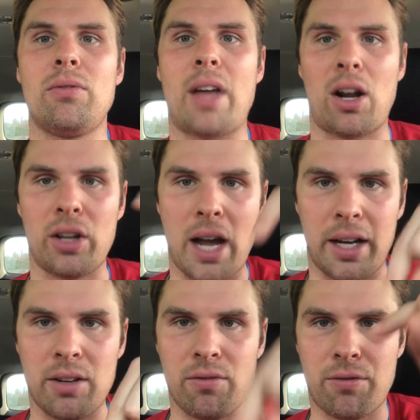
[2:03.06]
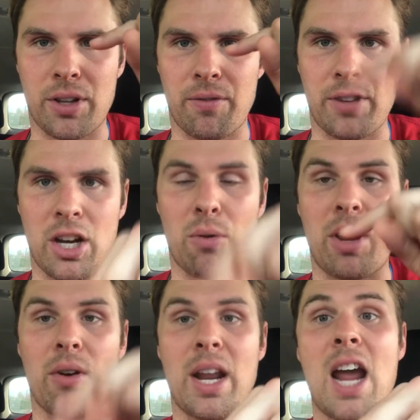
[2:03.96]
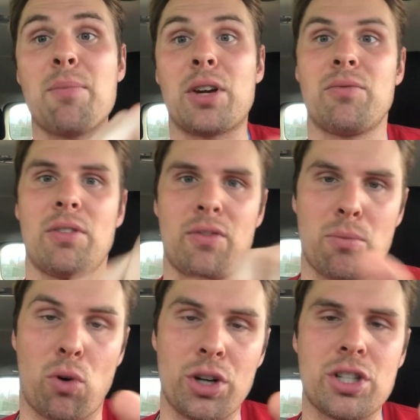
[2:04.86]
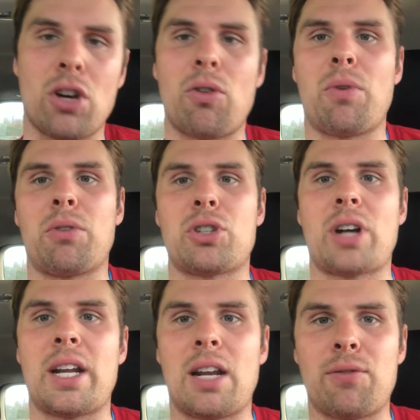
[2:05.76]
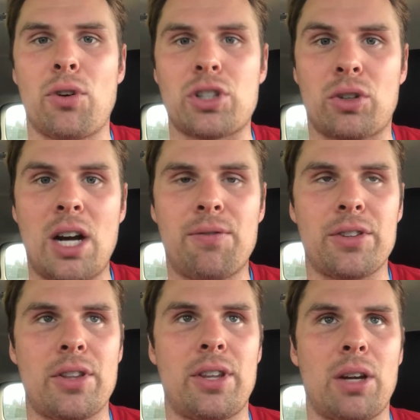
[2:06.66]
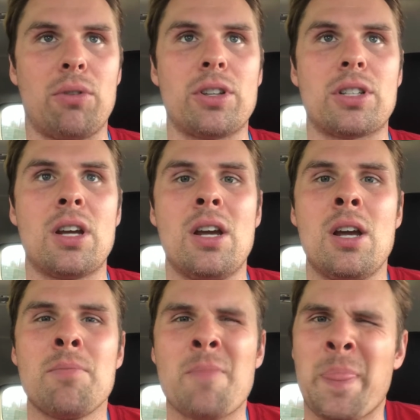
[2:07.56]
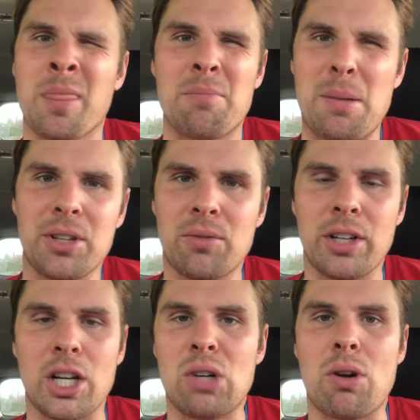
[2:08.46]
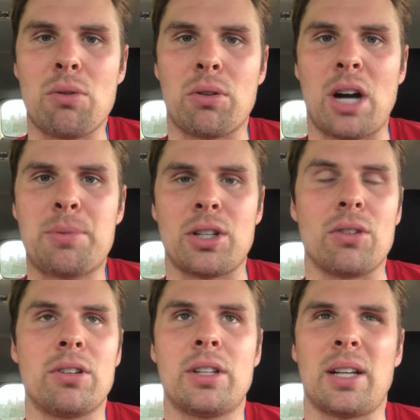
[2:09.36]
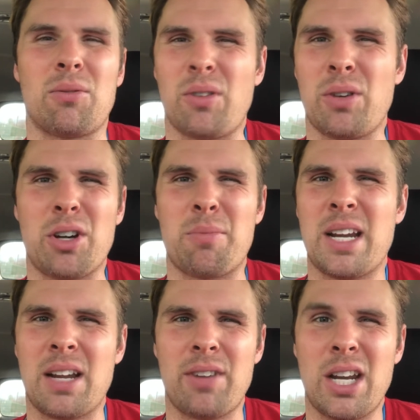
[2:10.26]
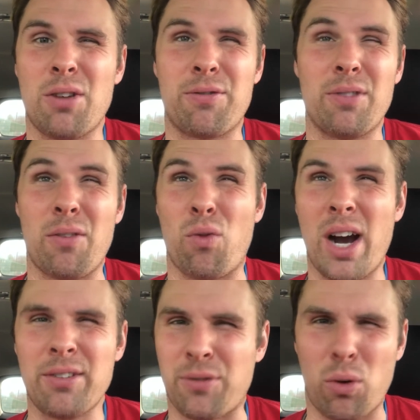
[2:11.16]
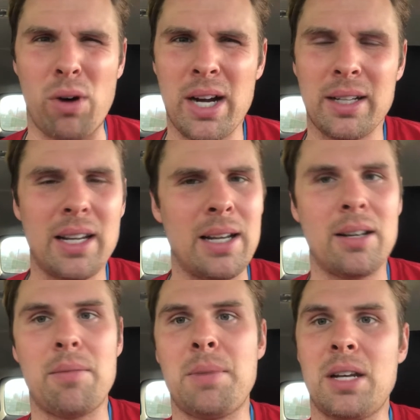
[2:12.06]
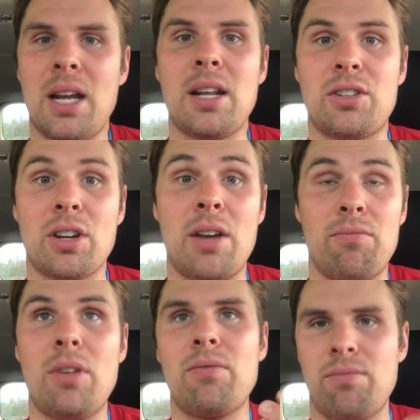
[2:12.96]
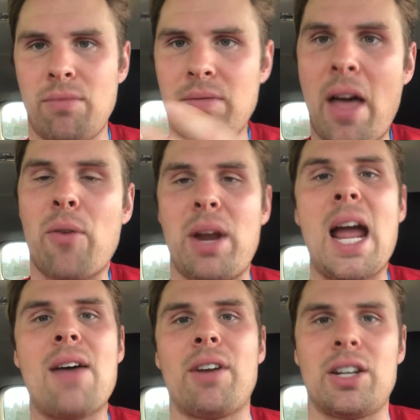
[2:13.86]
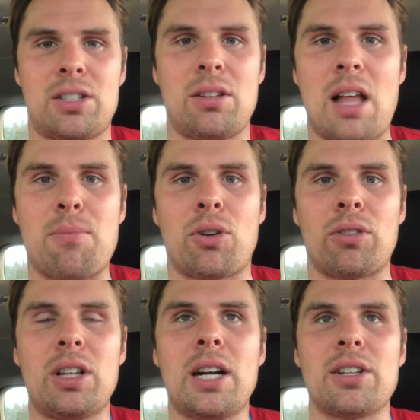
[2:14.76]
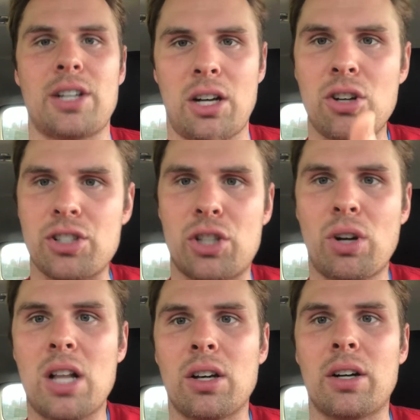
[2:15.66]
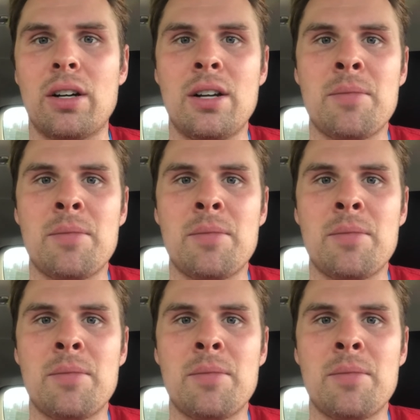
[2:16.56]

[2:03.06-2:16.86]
not only on it for the video we already have, but even more so when we were trying to get folks to crowdfund the thing, was people didn't really know what we were up to. Like, you're making a video of what? For what? I mean, and it's, now that we have it, it's a lot more clear. It's like, here's the trailer.